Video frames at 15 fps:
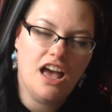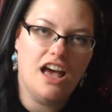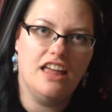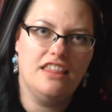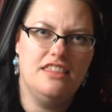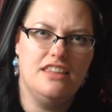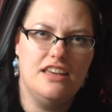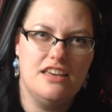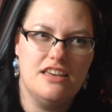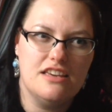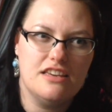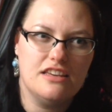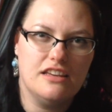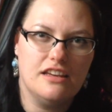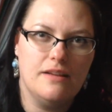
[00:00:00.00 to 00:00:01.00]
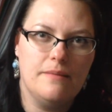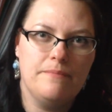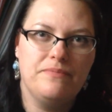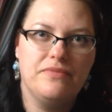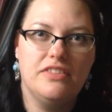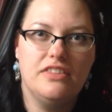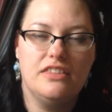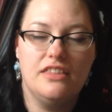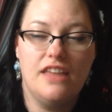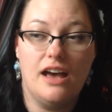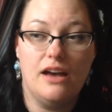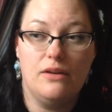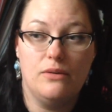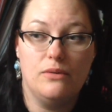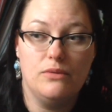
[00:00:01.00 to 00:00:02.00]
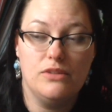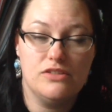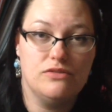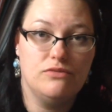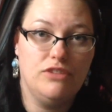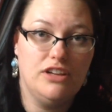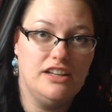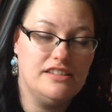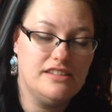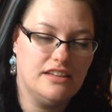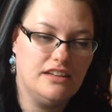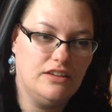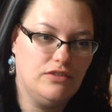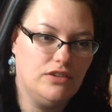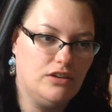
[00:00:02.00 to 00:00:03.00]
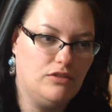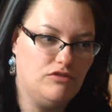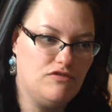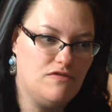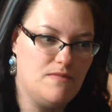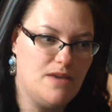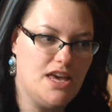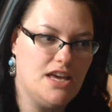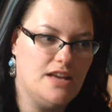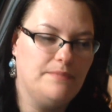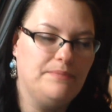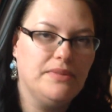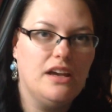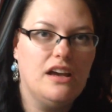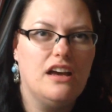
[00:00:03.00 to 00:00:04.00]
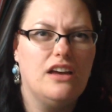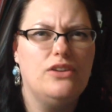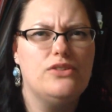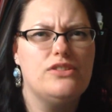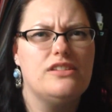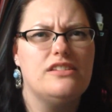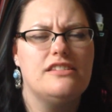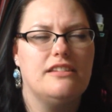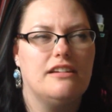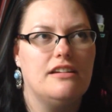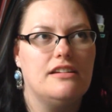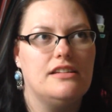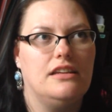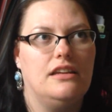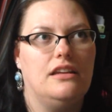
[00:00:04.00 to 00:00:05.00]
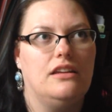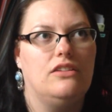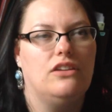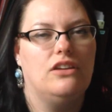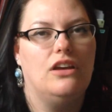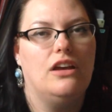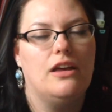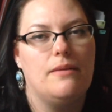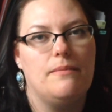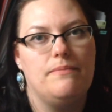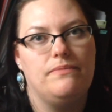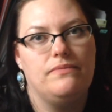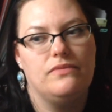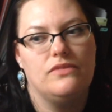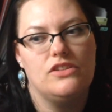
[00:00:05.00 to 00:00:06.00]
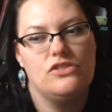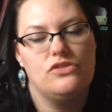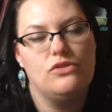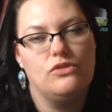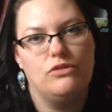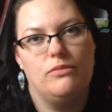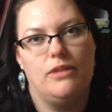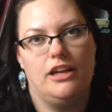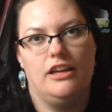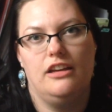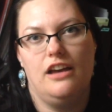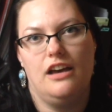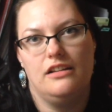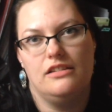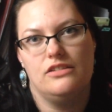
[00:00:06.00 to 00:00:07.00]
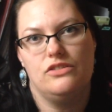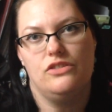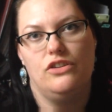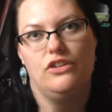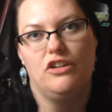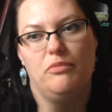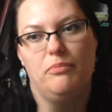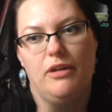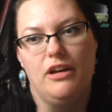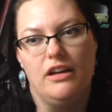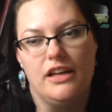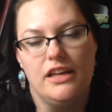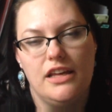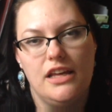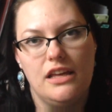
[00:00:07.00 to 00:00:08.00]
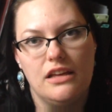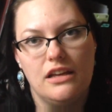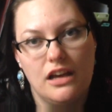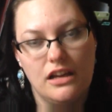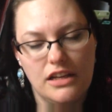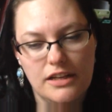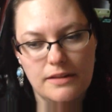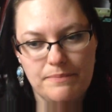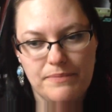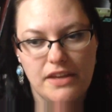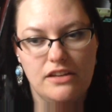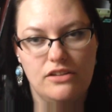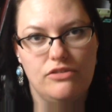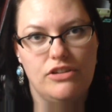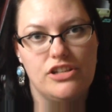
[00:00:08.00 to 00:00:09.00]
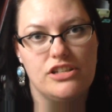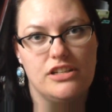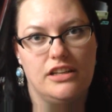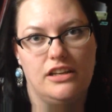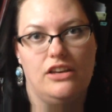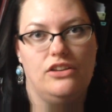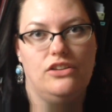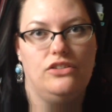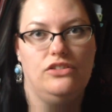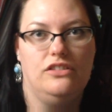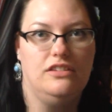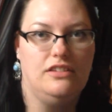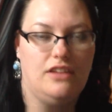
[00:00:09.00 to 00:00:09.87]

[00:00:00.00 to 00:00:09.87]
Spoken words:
I think that was really significant for me. I also started to store my cardstock by colour, and originally I used the